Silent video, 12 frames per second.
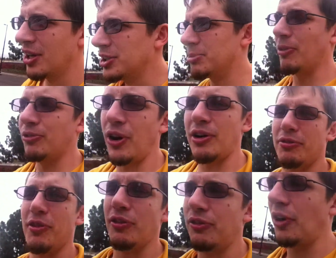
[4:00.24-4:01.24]
Spent
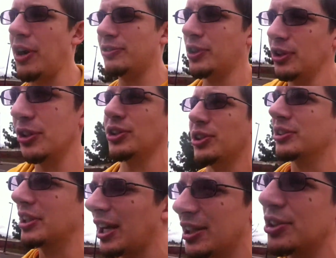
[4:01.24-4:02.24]
$5 on
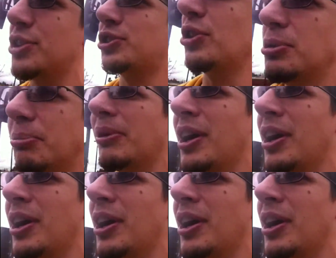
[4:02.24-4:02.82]
cans of soup